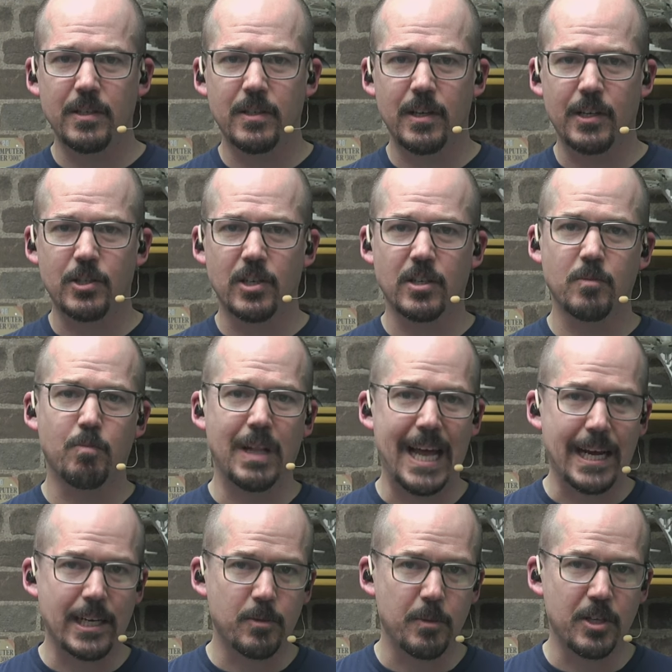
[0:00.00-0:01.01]
such as
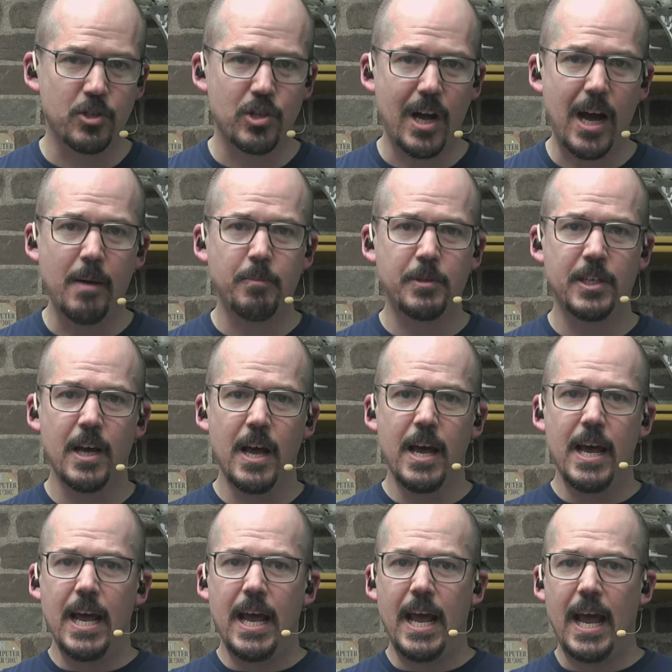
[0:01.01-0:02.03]
blacksmith shops
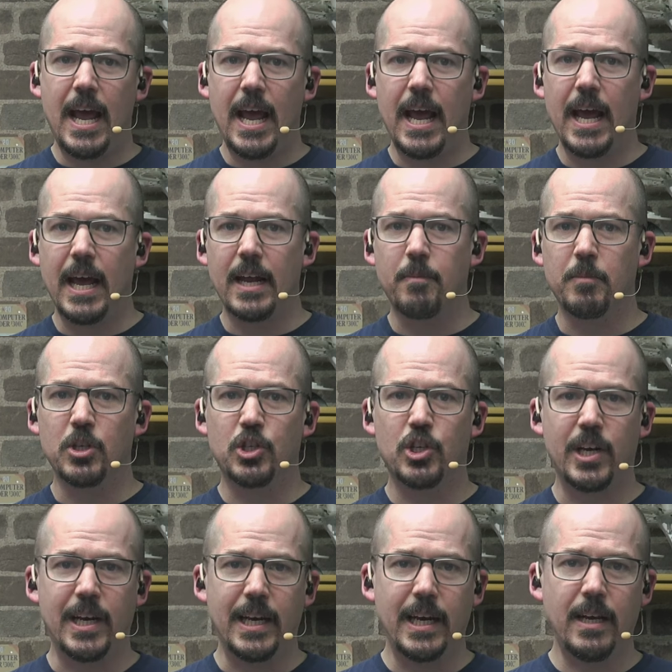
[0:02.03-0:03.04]
and
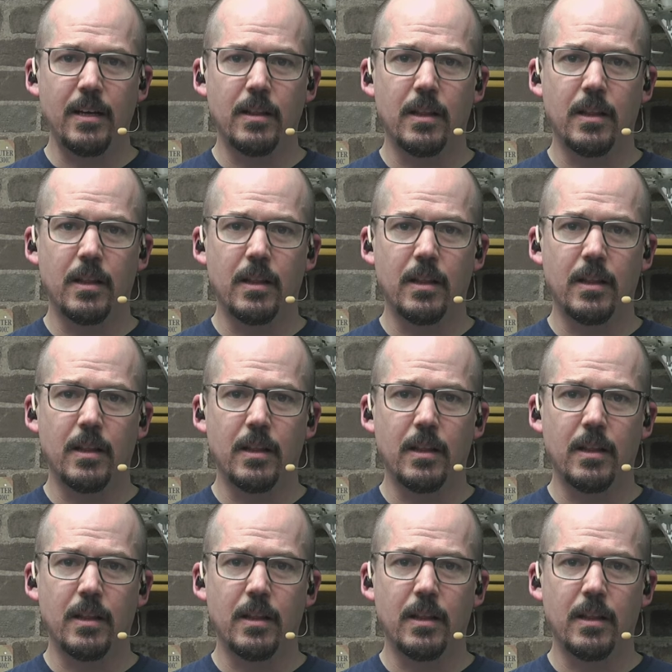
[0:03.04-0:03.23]
machining.